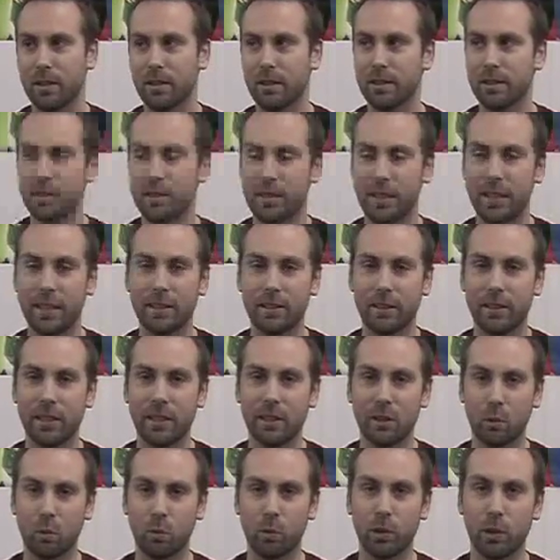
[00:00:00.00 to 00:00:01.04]
Stan Lee
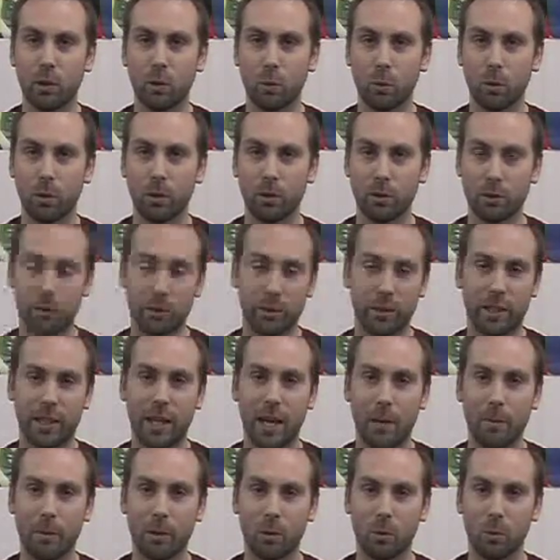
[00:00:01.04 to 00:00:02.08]
in the real world or in the
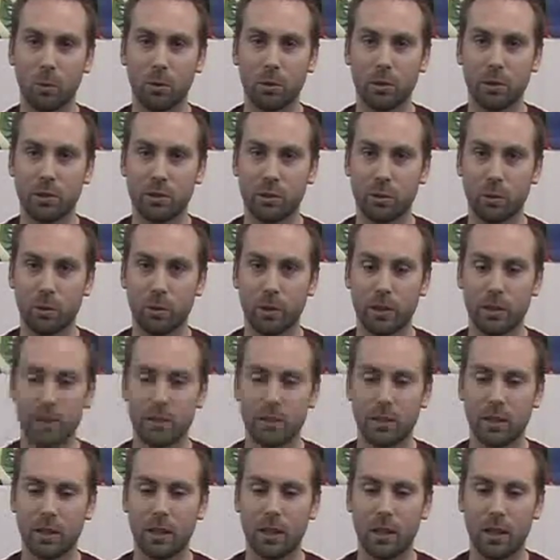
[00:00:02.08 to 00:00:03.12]
comic world
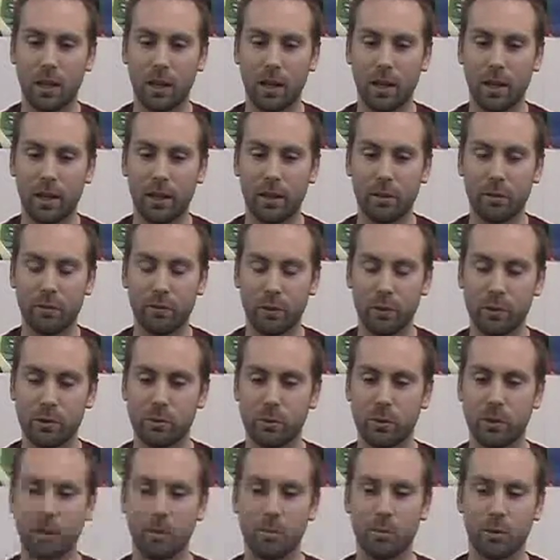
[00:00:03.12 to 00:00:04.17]
stories. The first
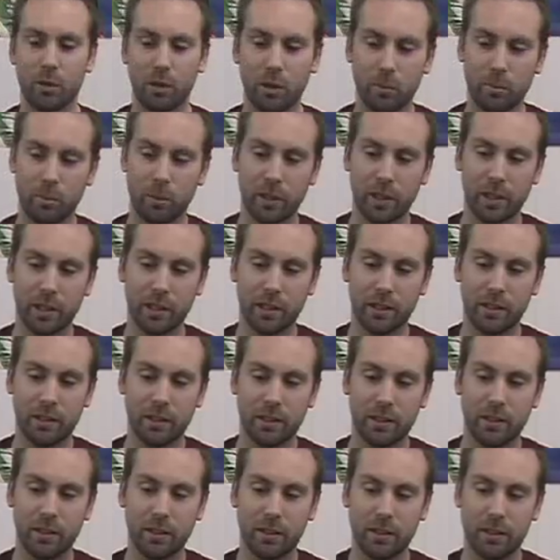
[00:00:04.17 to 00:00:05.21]
one, I'm drawing a blank,
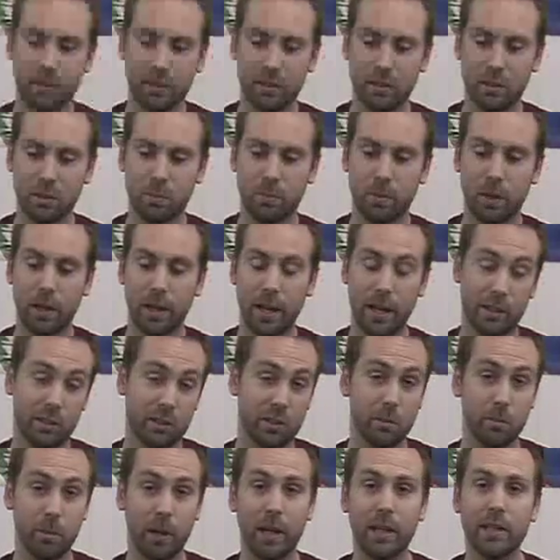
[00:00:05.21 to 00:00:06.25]
is
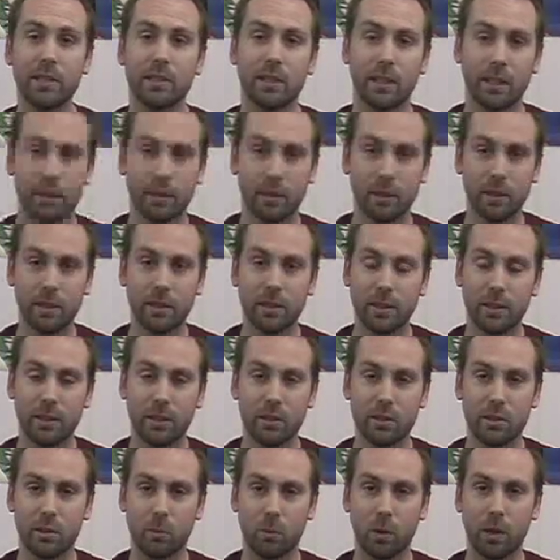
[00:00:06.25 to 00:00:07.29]
actually by Stan Lee. He
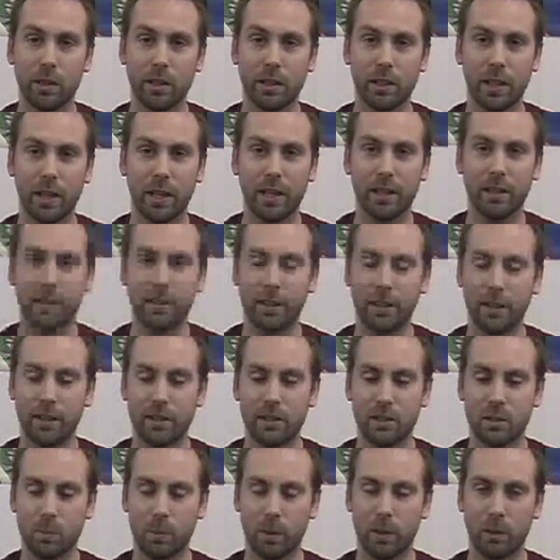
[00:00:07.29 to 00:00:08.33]
does the writing on it, and
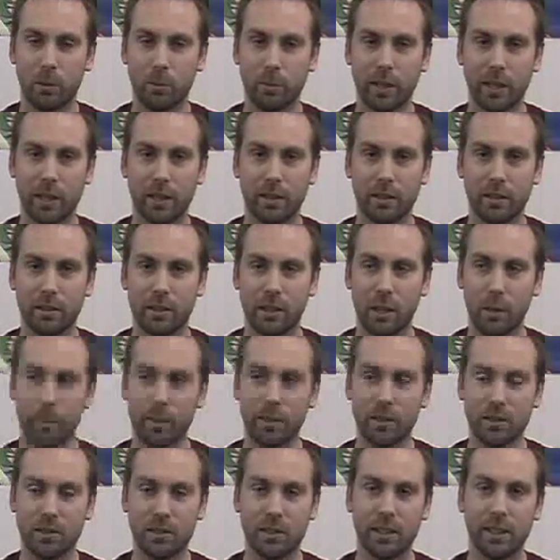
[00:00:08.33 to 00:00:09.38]
it's Spider-Man
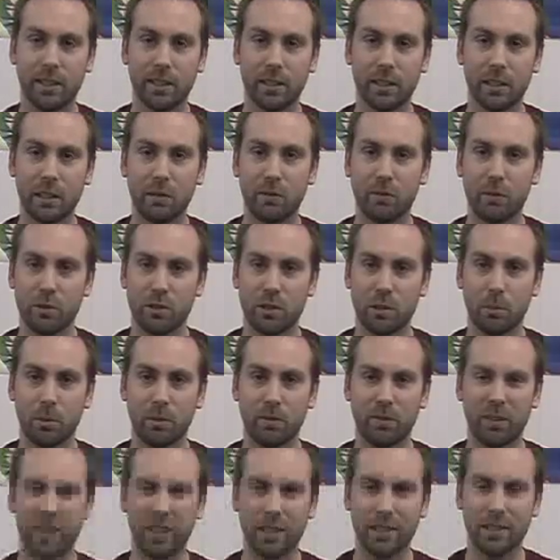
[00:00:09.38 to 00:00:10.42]
coming to Stan Lee for some
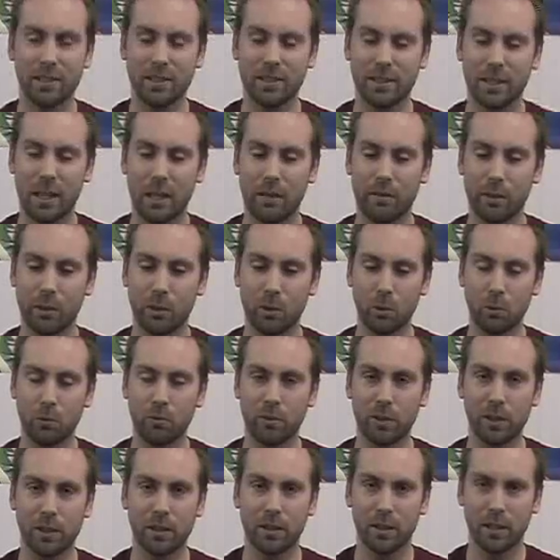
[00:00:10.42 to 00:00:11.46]
advice, and it's kind of a
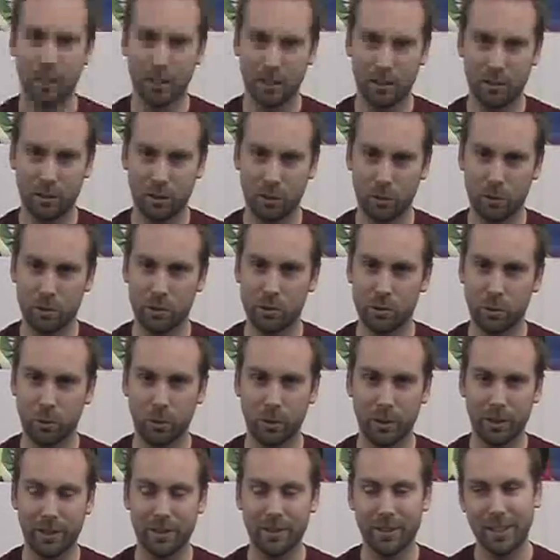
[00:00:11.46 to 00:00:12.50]
goofy little
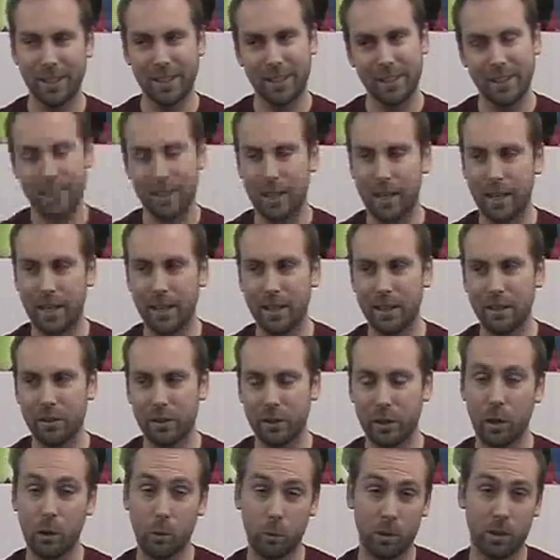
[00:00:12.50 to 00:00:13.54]
story.
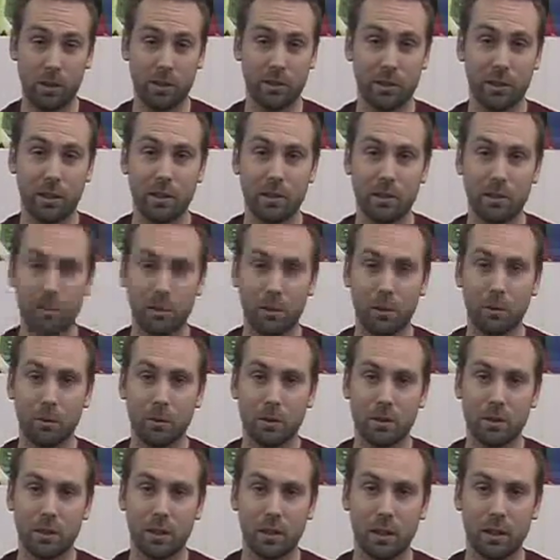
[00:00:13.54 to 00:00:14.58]
The artwork is nice, though.
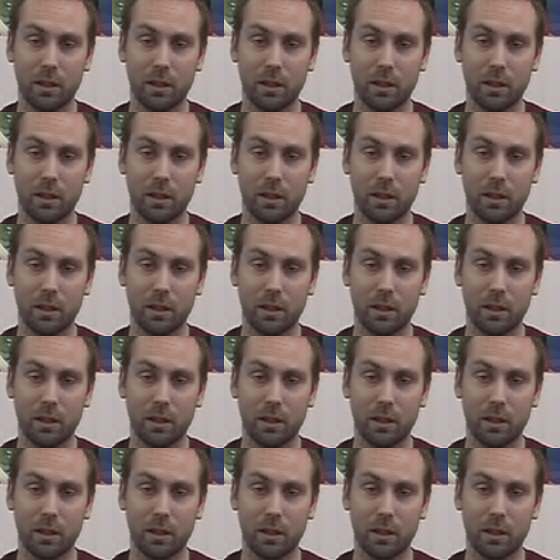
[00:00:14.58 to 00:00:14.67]
It's,